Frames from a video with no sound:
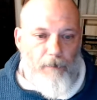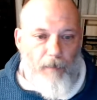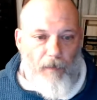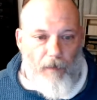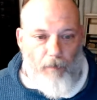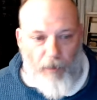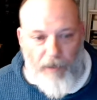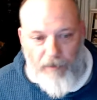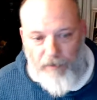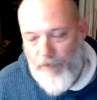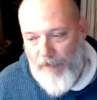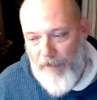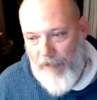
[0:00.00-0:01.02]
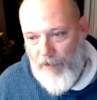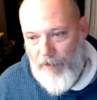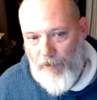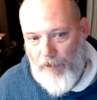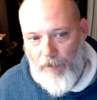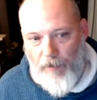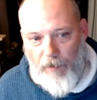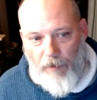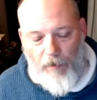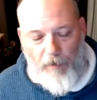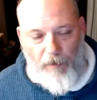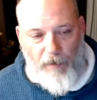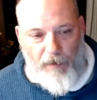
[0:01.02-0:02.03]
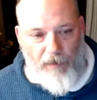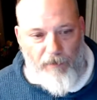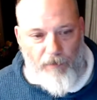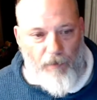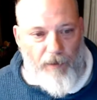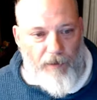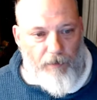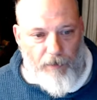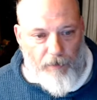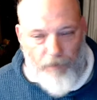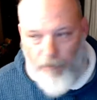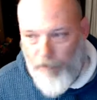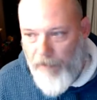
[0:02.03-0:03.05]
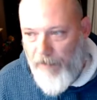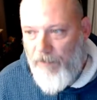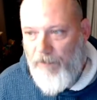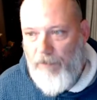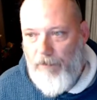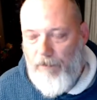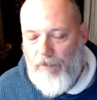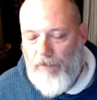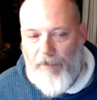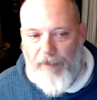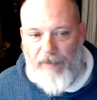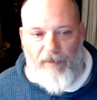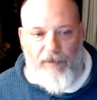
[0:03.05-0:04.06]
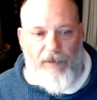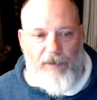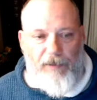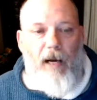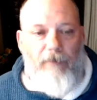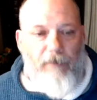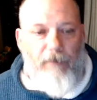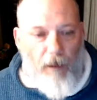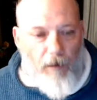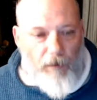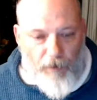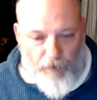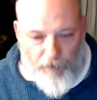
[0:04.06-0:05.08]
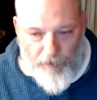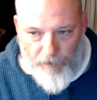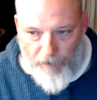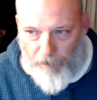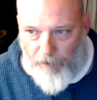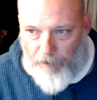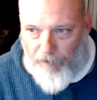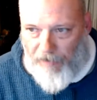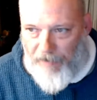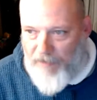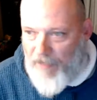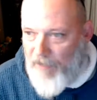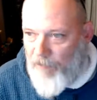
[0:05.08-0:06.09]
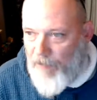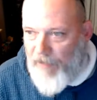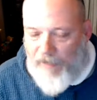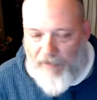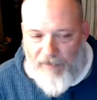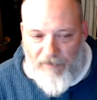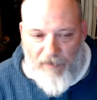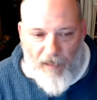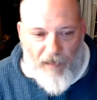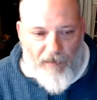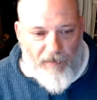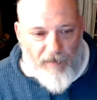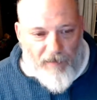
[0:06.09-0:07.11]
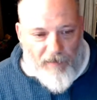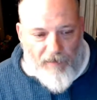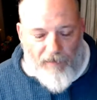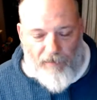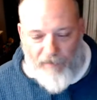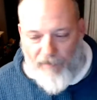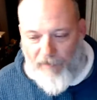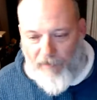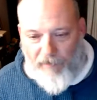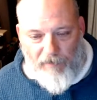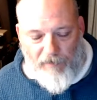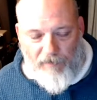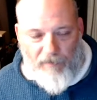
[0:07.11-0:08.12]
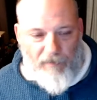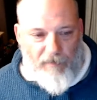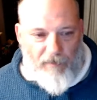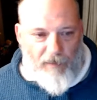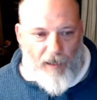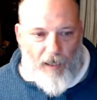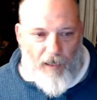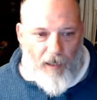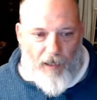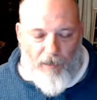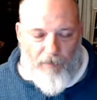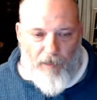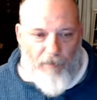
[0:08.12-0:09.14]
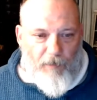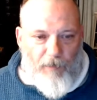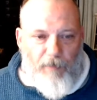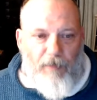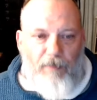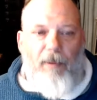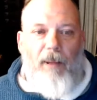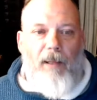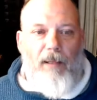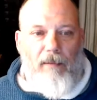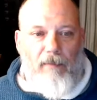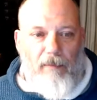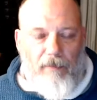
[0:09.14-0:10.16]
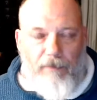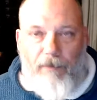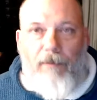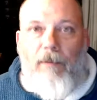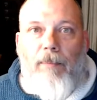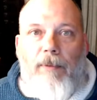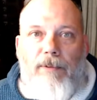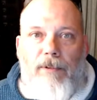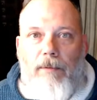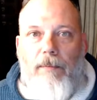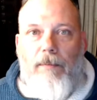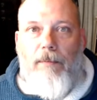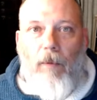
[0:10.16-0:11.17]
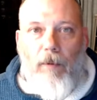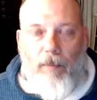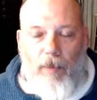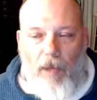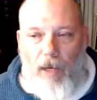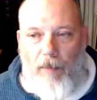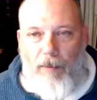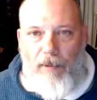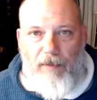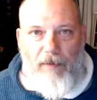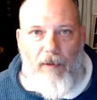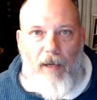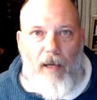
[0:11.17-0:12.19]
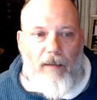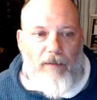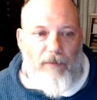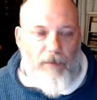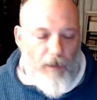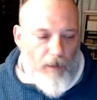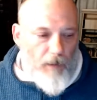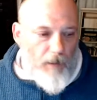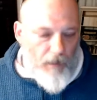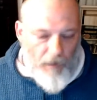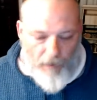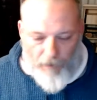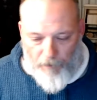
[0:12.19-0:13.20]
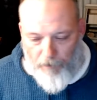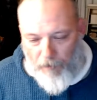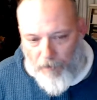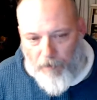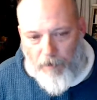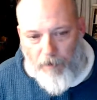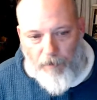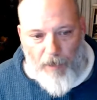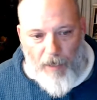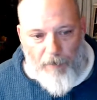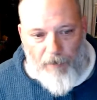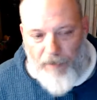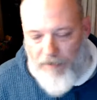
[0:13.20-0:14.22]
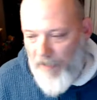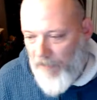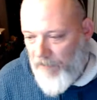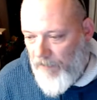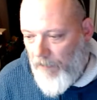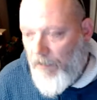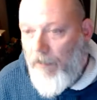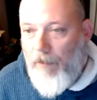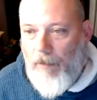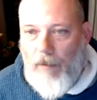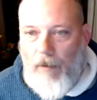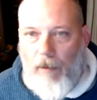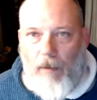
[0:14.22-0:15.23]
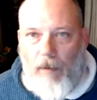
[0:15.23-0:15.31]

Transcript: The appraisal value is going to increase by such a high volume by the time we get this done that I'm going to be paying 50% more in property tax. Our current property tax here